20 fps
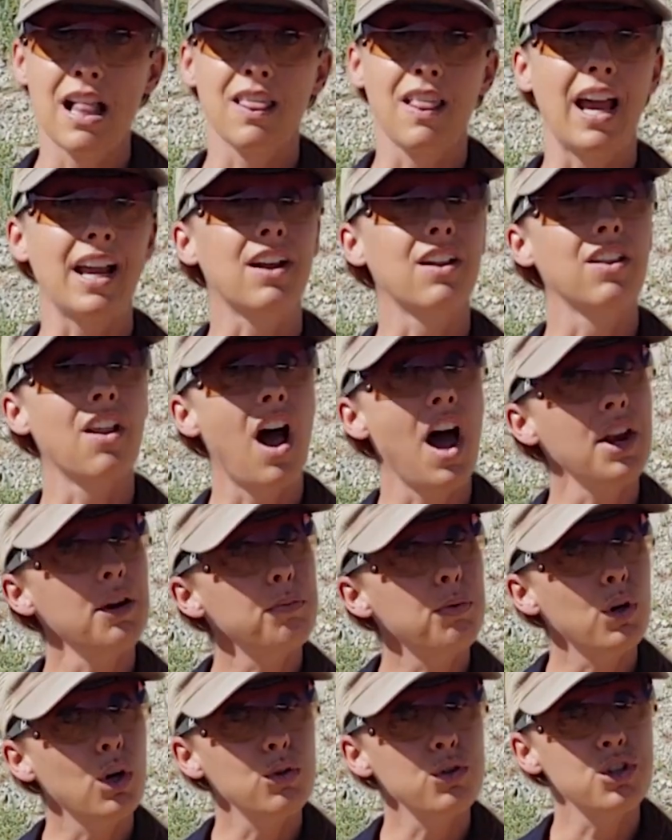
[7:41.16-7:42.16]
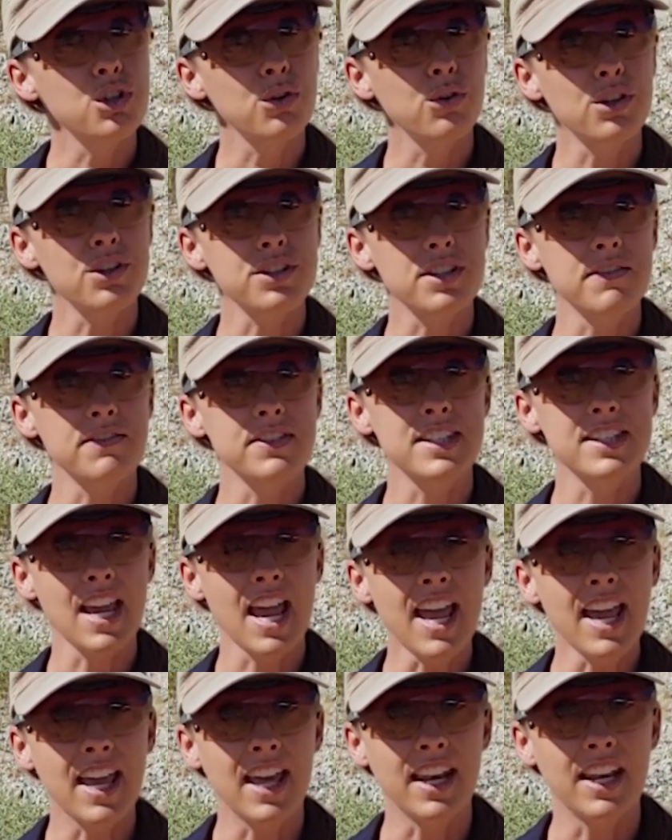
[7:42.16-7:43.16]
Like a lot of pro shooters have
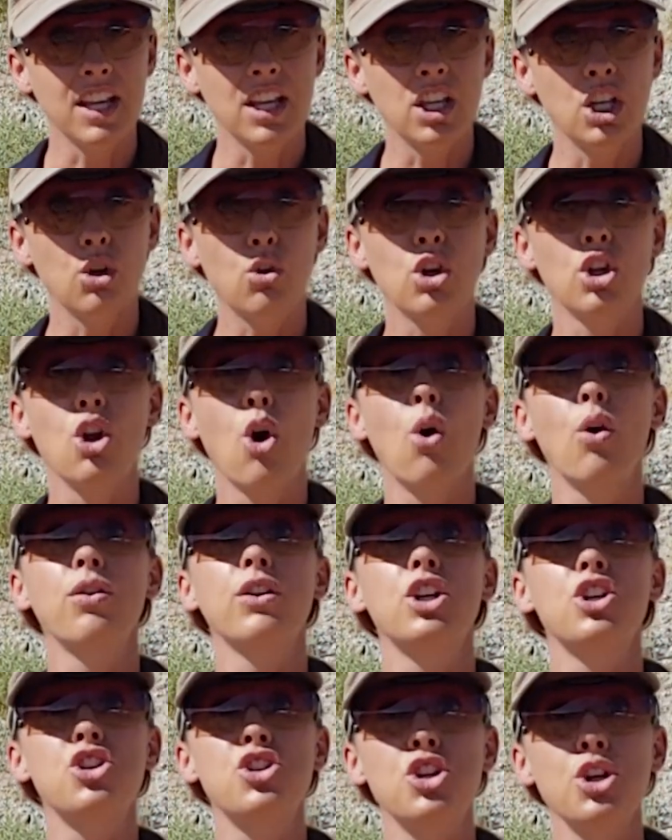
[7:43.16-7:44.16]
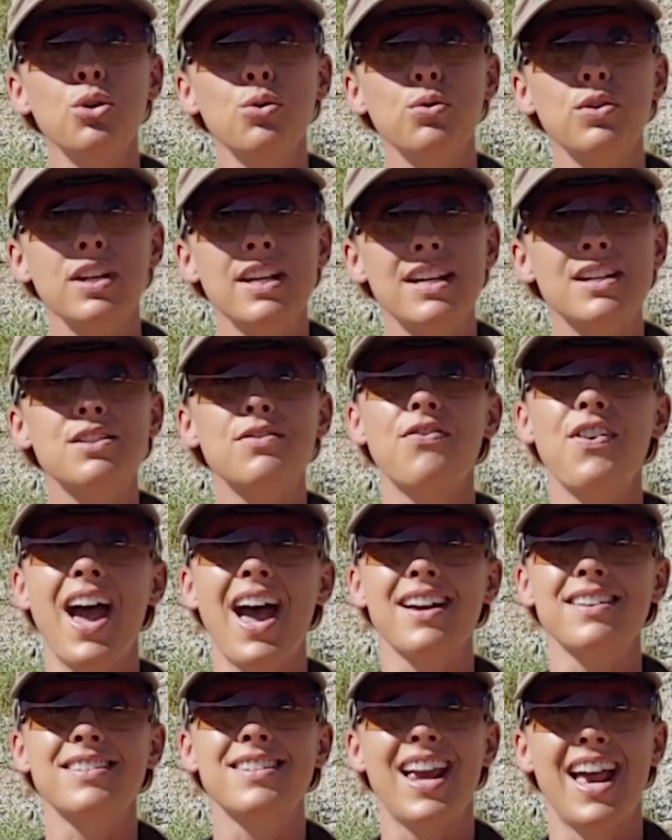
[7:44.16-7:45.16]
said, you can only shoot as
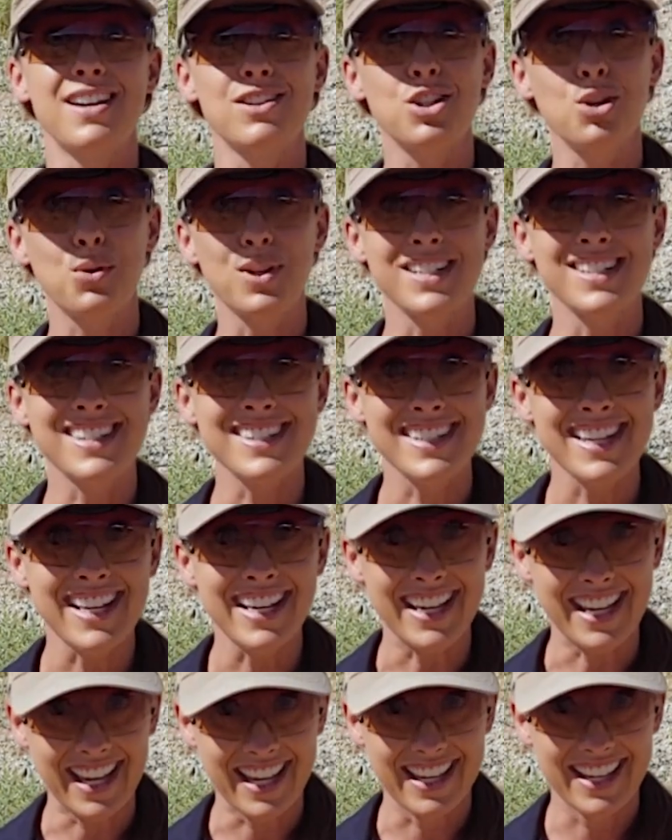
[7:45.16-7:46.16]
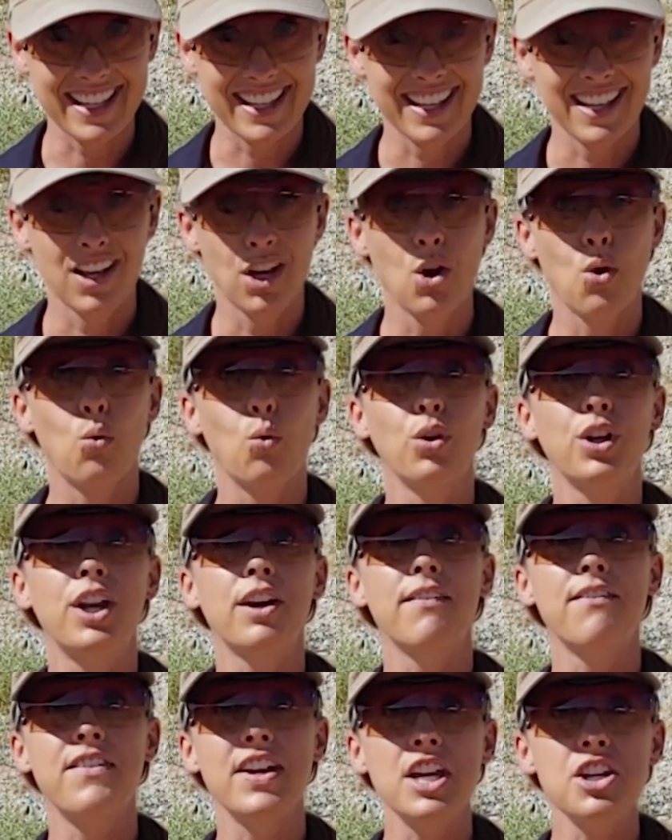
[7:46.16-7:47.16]
fast as you can see. Well,
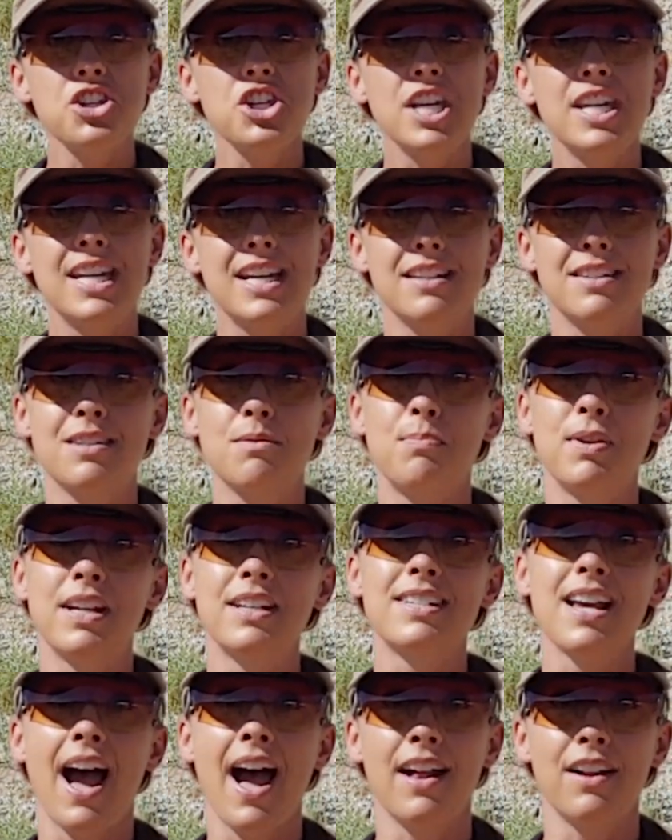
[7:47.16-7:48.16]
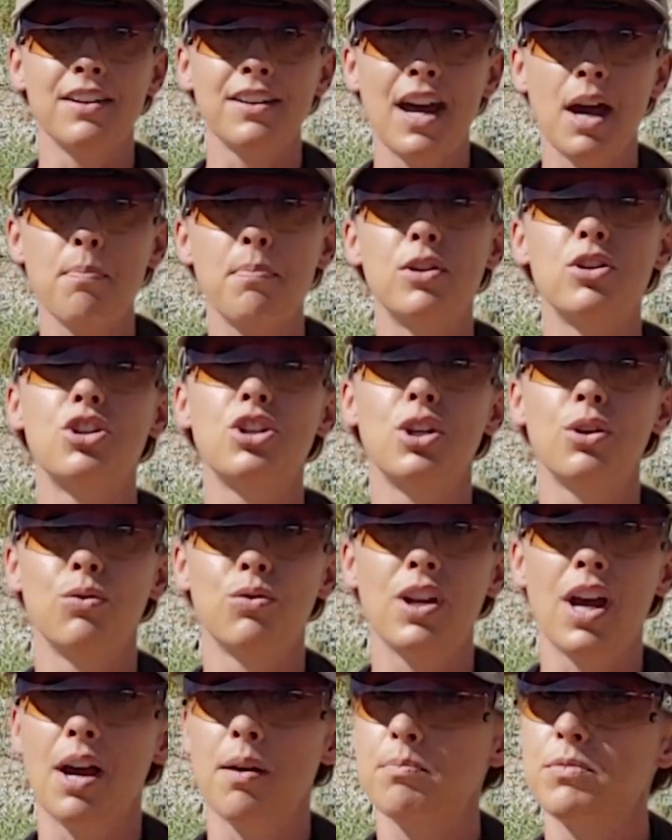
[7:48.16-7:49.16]
your vision needs to be dialed up and
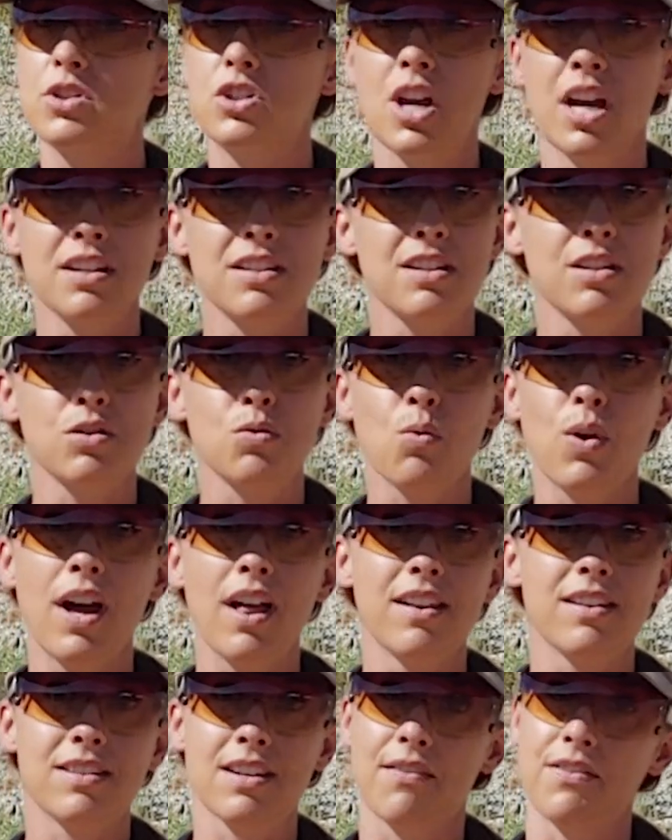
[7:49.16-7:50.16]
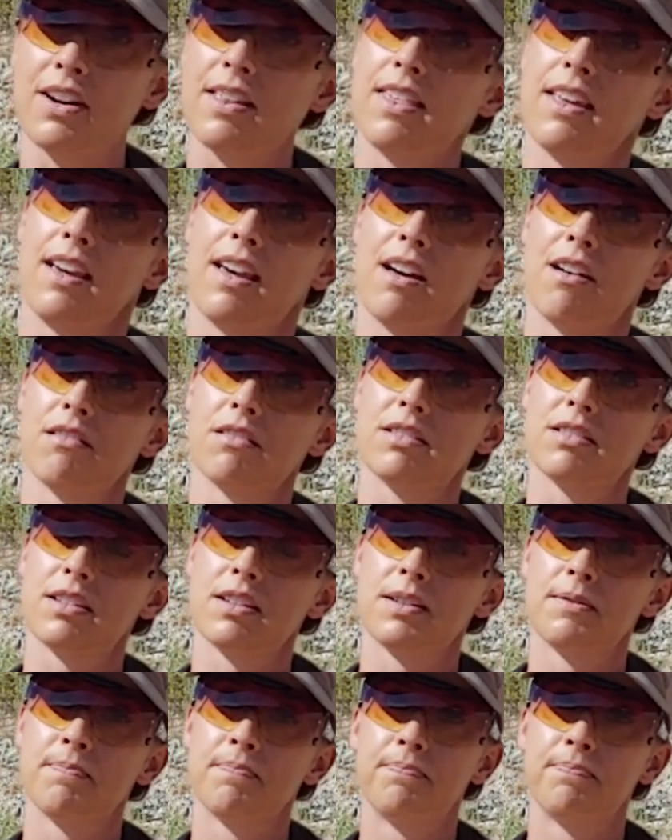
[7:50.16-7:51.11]
tuned up just as well as everything else.